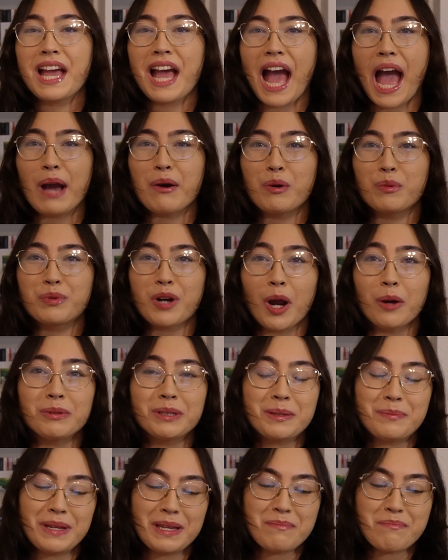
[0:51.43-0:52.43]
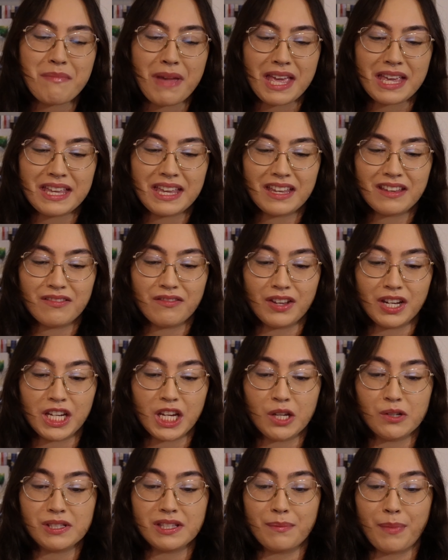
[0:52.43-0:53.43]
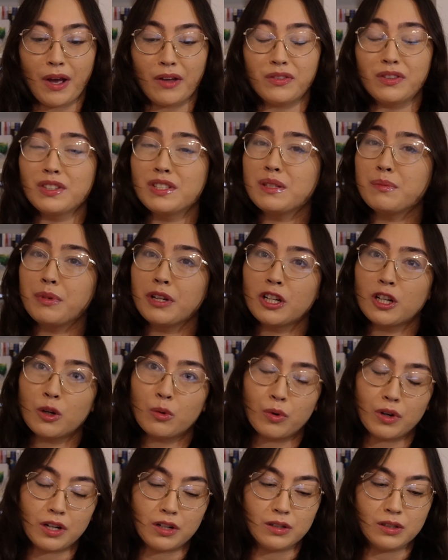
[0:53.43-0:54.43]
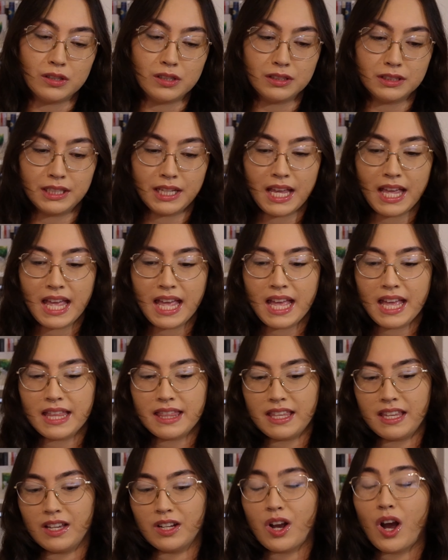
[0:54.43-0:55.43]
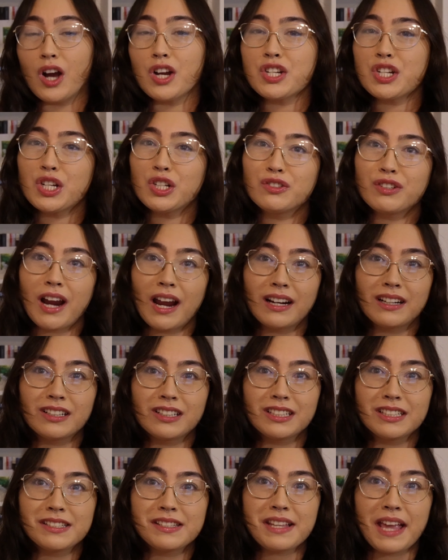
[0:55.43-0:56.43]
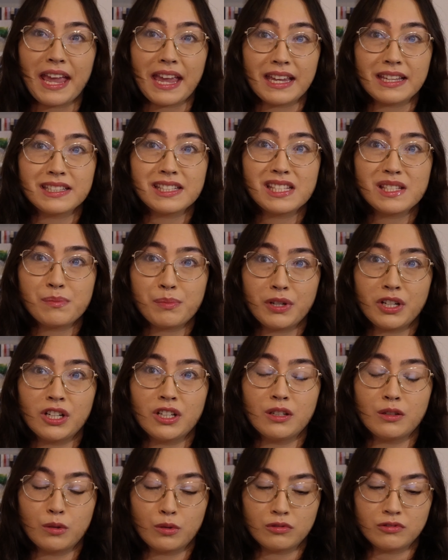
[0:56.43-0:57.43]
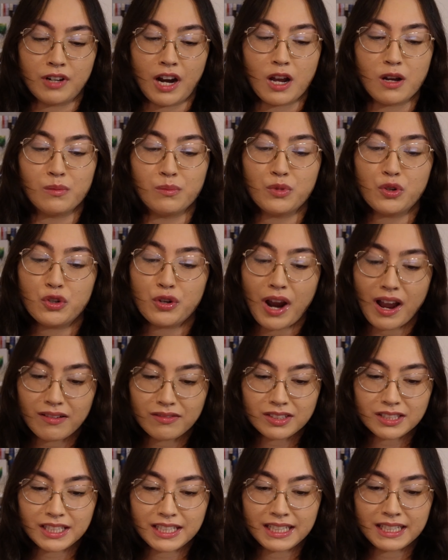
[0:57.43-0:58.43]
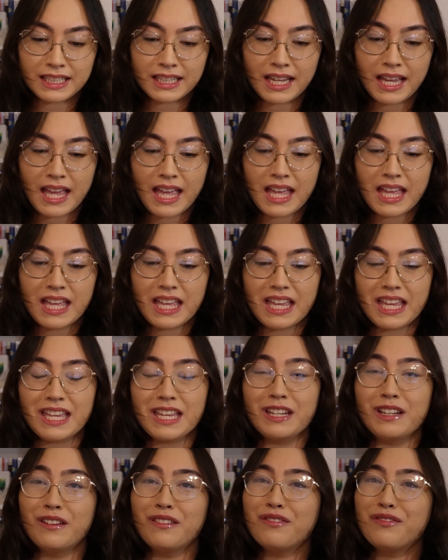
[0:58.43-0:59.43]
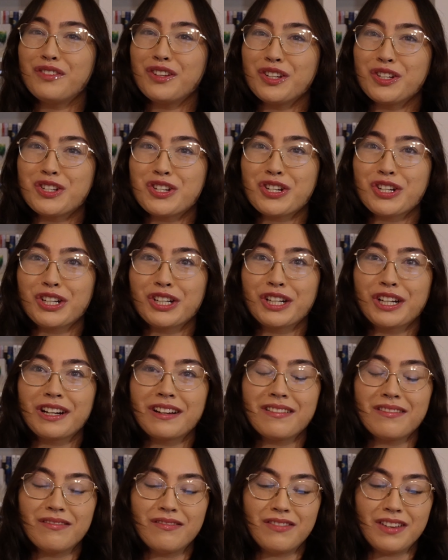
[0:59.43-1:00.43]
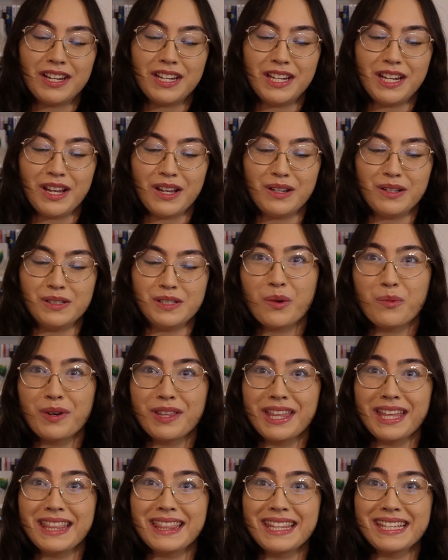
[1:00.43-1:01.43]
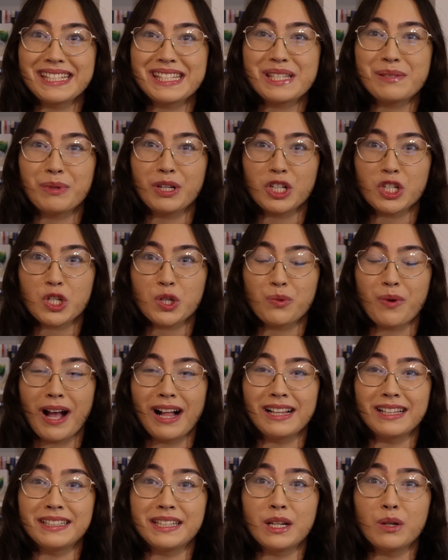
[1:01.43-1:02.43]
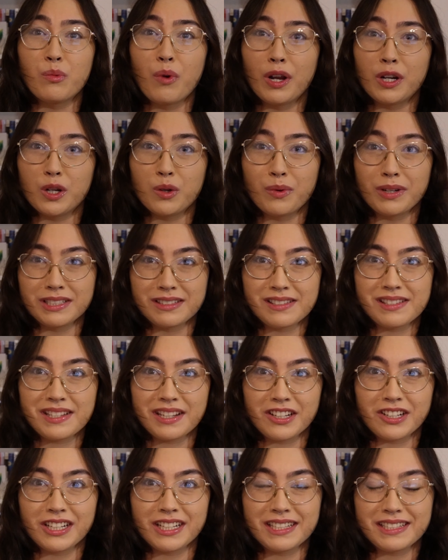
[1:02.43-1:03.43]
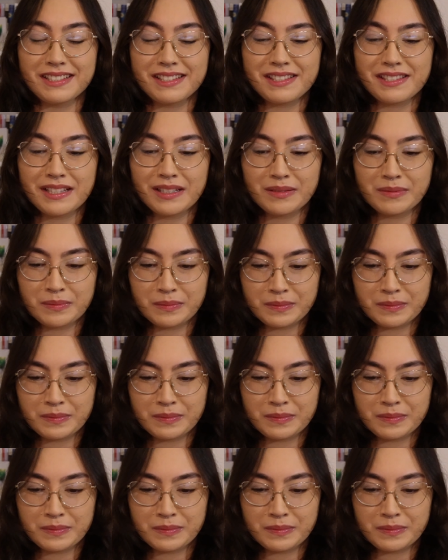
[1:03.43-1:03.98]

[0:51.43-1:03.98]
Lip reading: I will probably be making videos about the spirit world, the Akashic Records, and spirit realm traveling in future videos within the Spirituality 101 series.